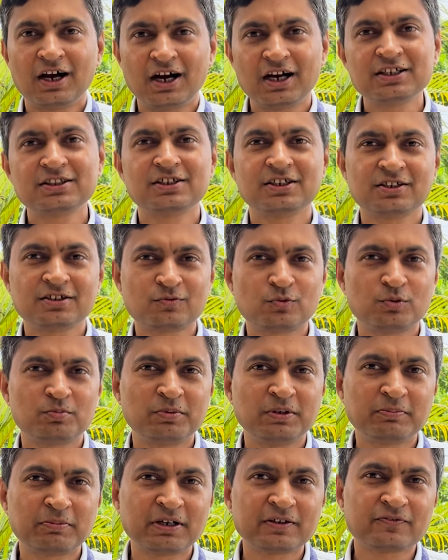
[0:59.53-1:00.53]
I think would
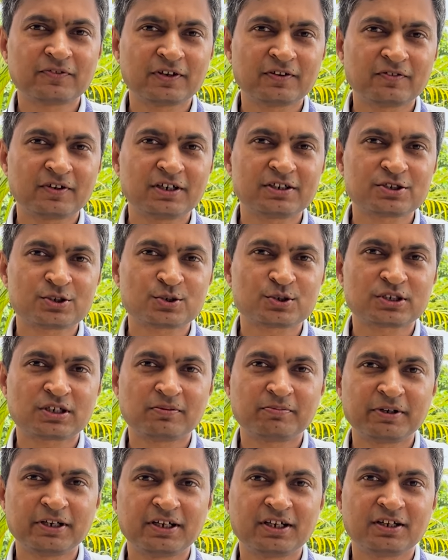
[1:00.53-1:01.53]
be my favorite social
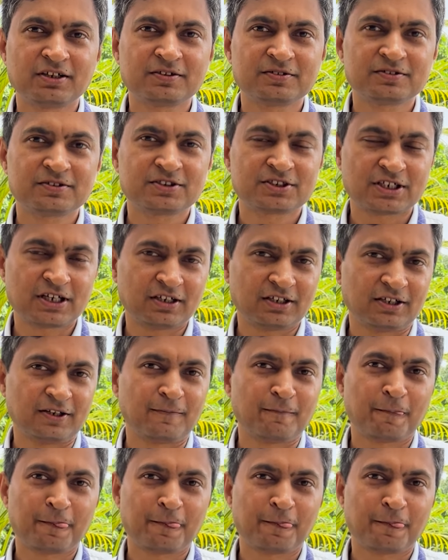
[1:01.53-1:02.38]
media channel.